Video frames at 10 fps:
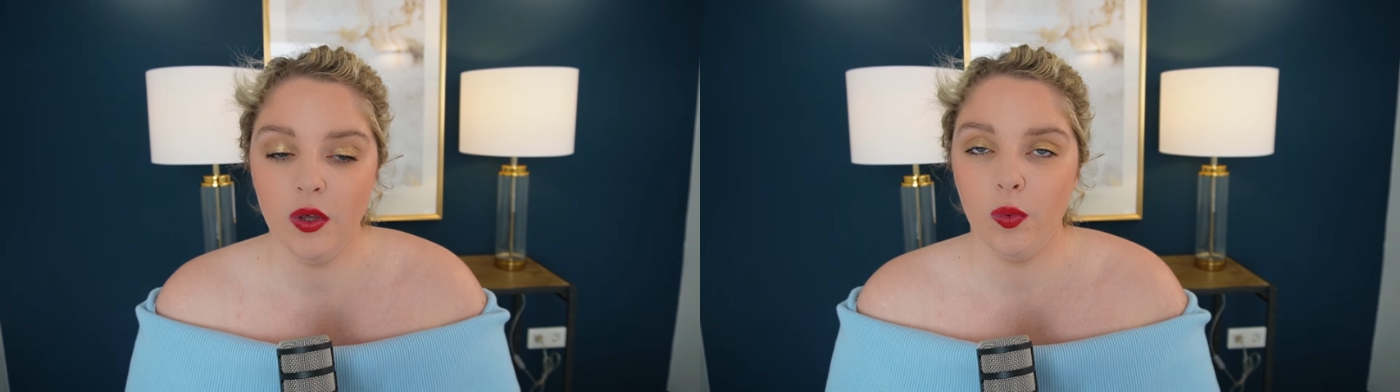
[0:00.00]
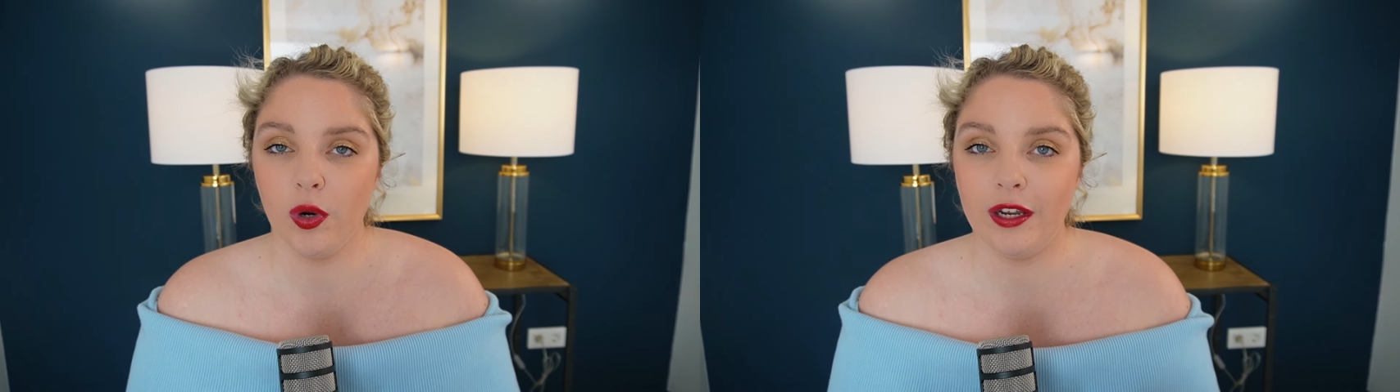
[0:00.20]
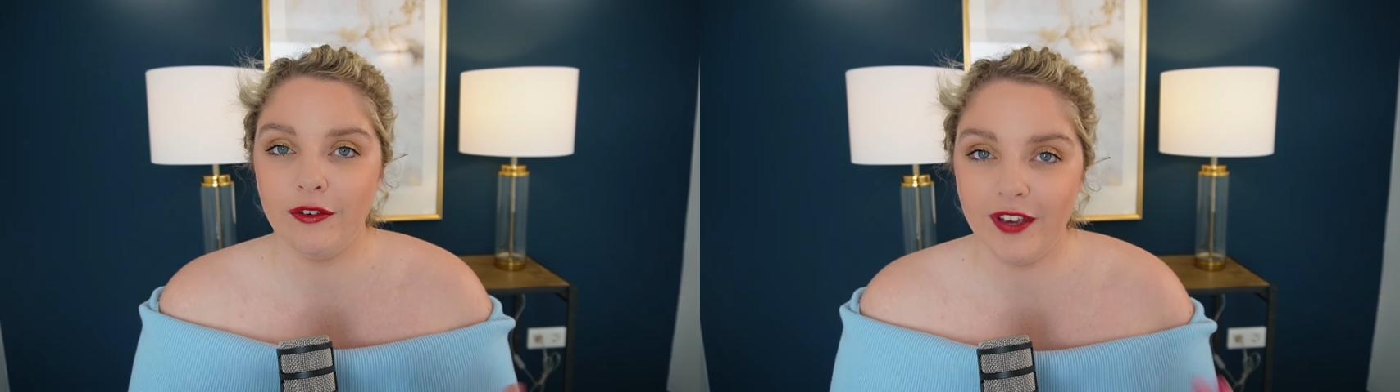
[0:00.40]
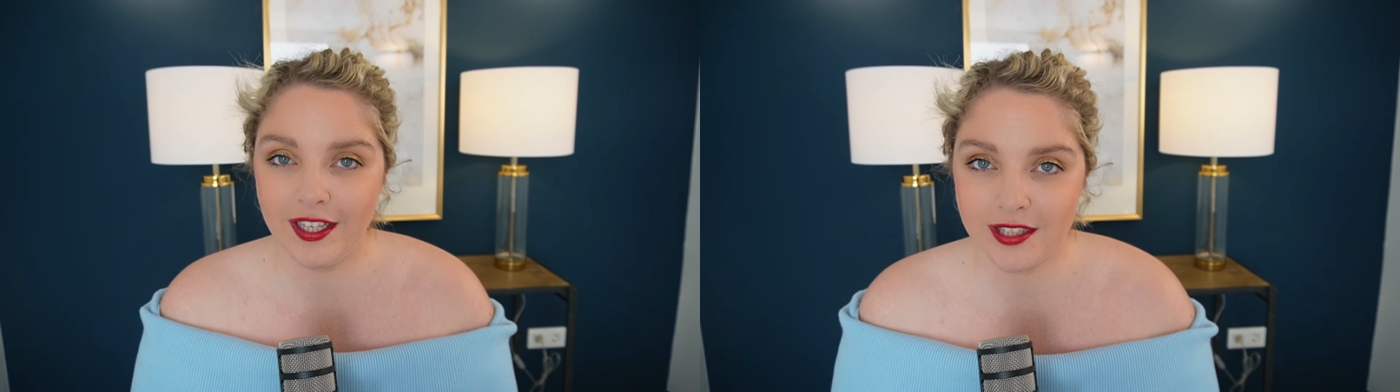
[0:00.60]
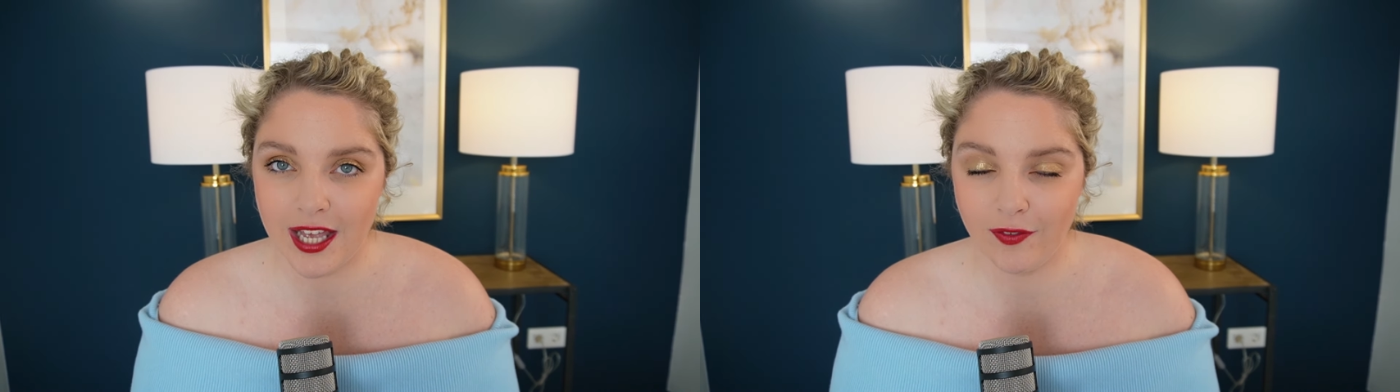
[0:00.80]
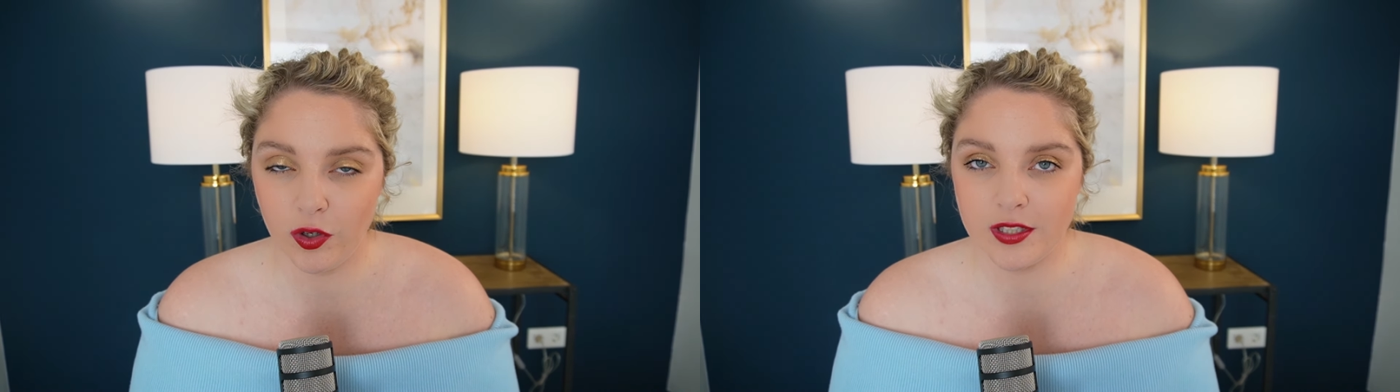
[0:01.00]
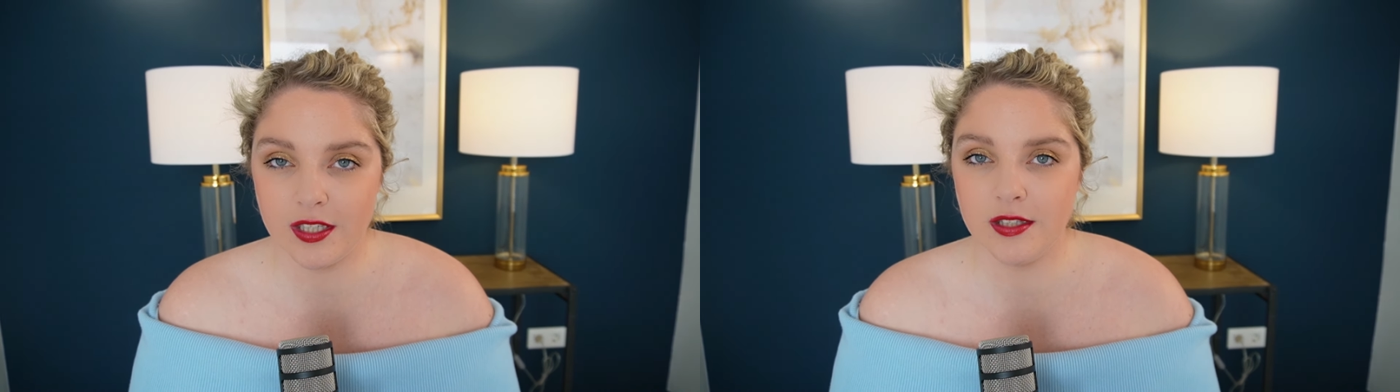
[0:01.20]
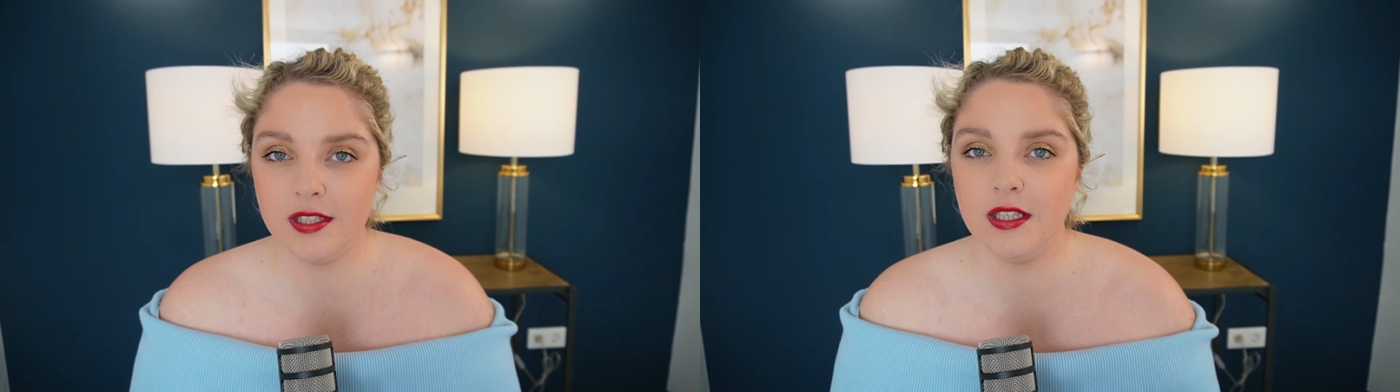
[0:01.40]
where he invites live
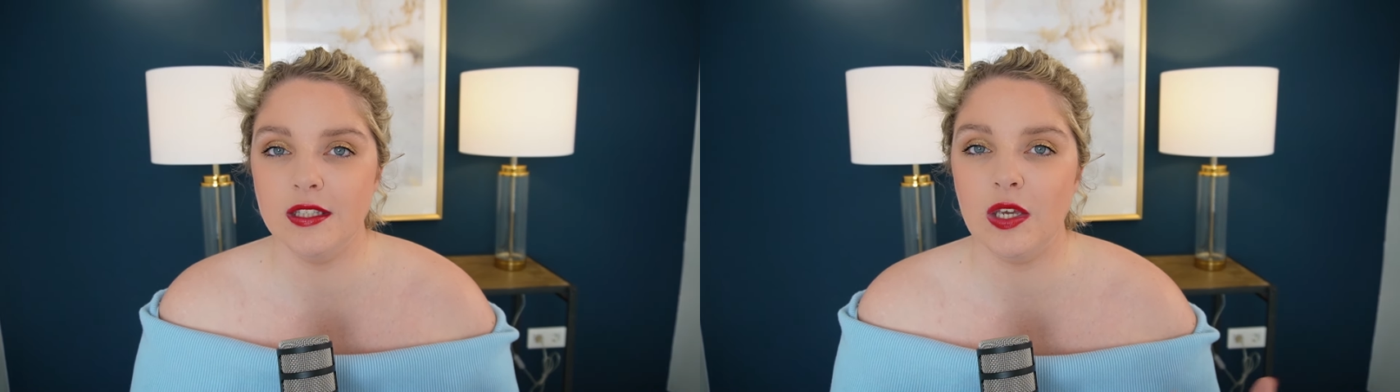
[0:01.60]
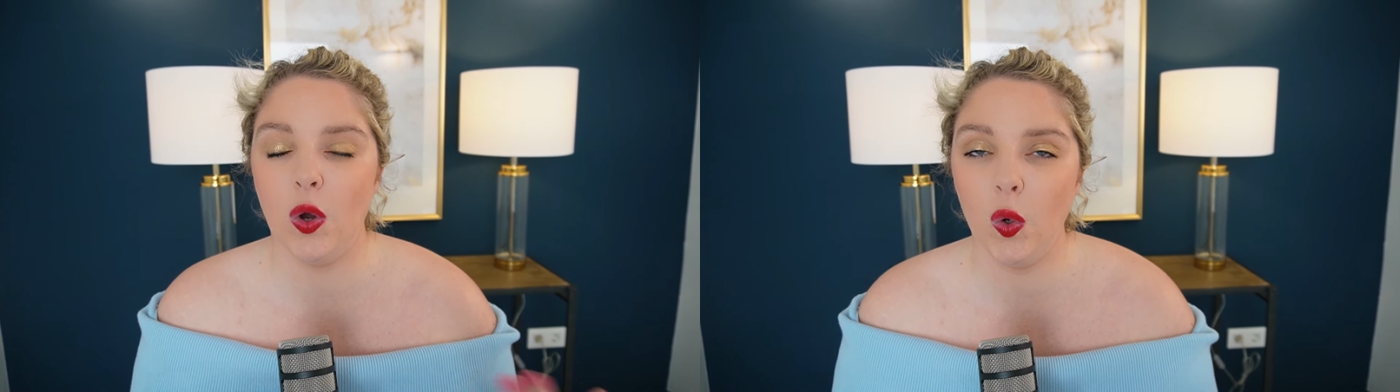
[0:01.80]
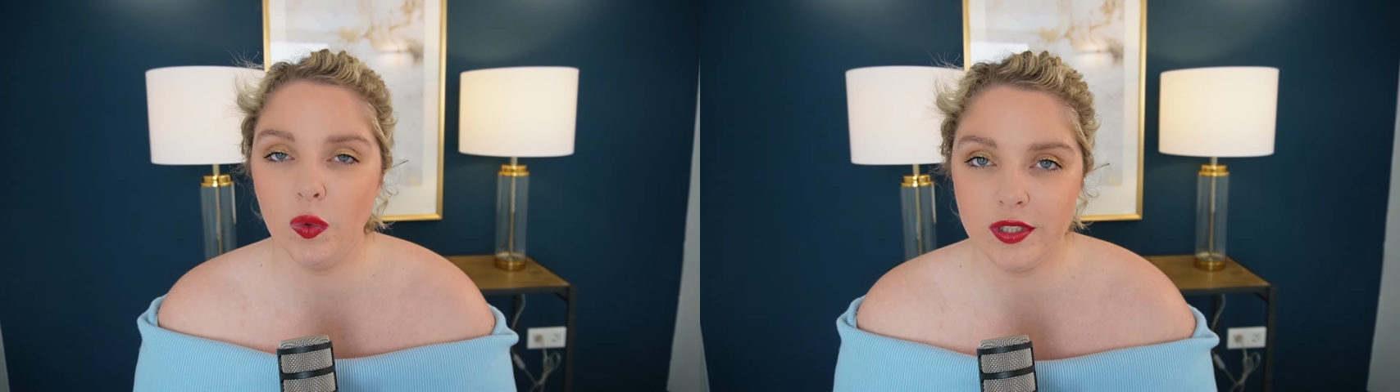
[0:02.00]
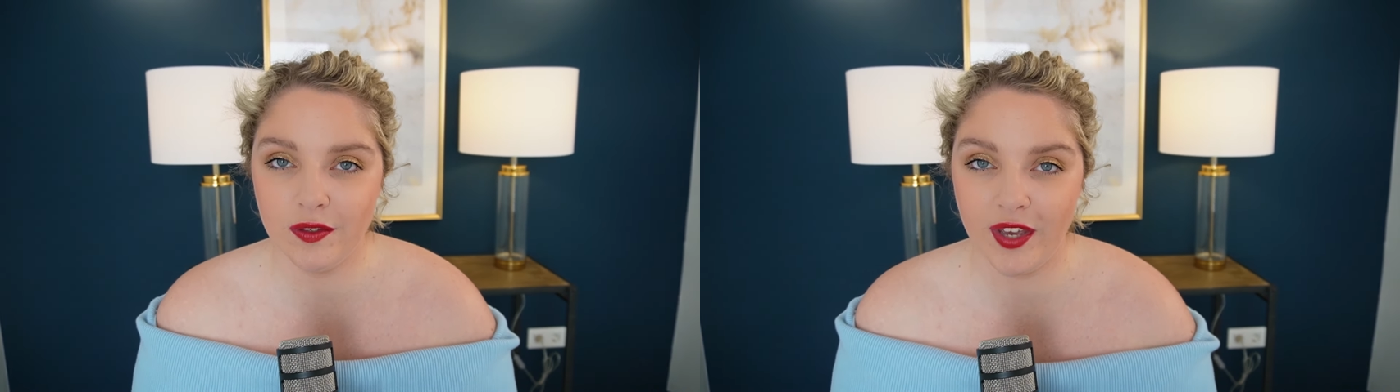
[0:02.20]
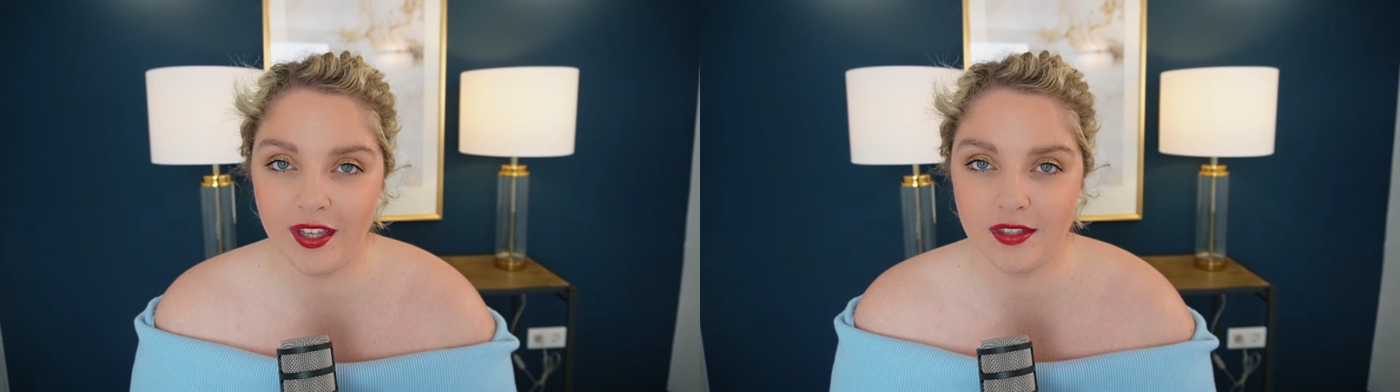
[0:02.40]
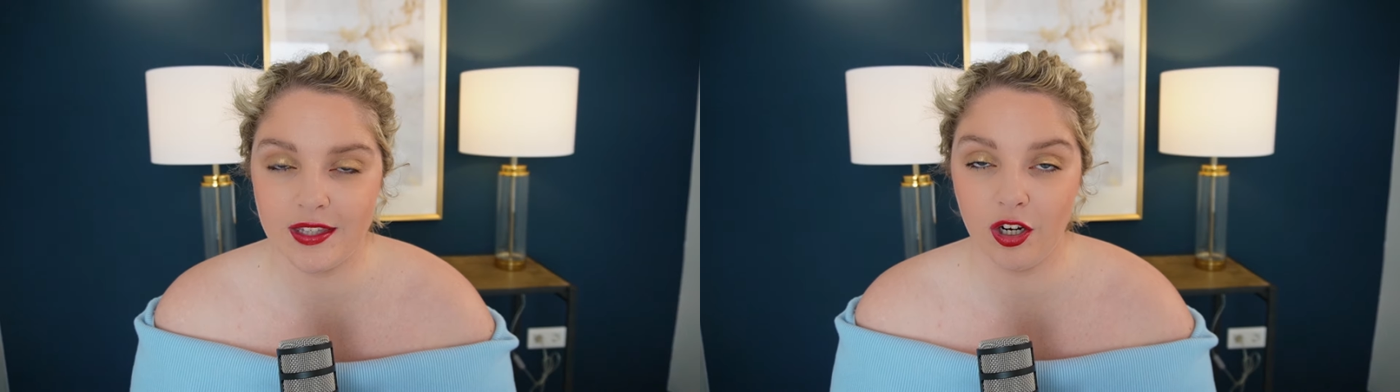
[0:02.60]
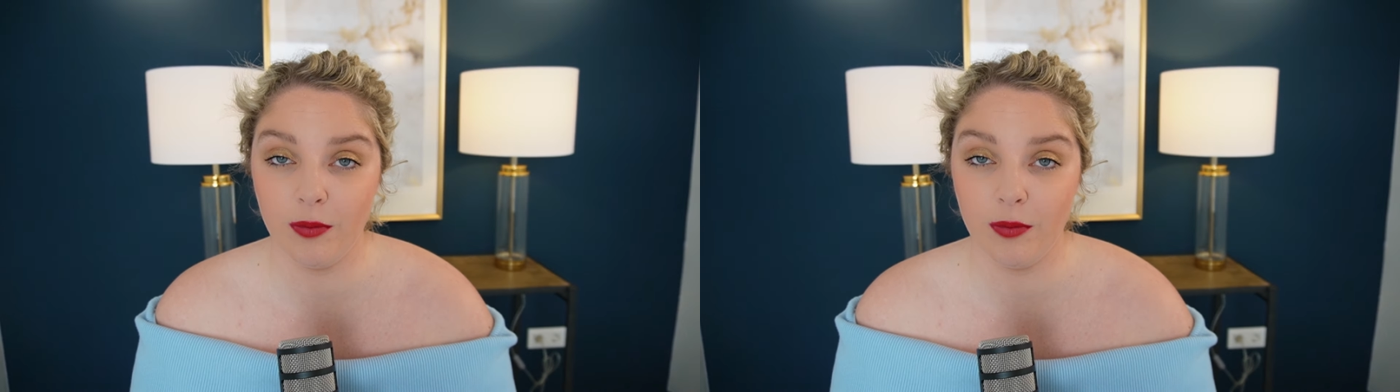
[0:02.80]
audiences, he hosts events there,